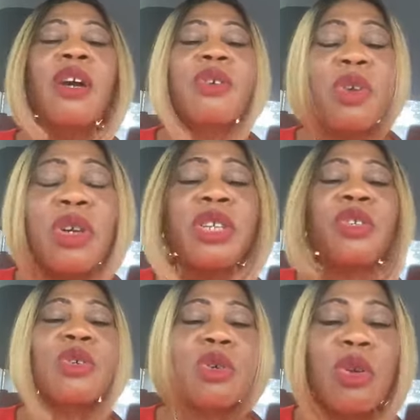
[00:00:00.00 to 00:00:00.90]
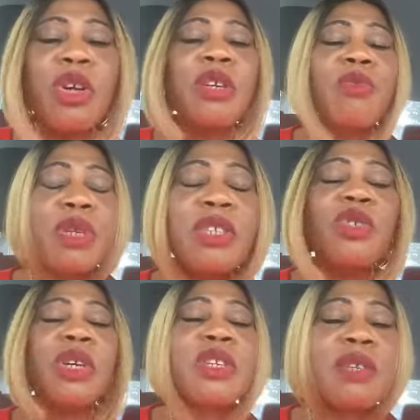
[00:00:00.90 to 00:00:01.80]
Glory to glory means
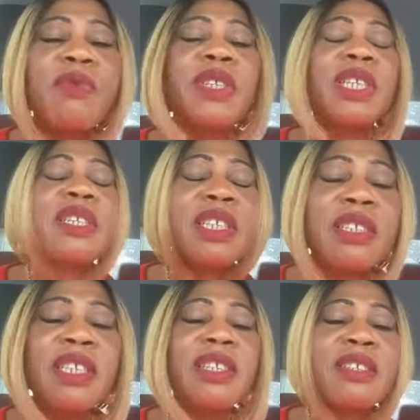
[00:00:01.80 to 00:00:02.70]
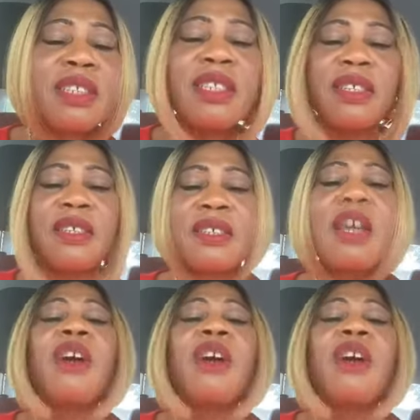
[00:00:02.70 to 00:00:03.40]
you're defeating disease and sickness.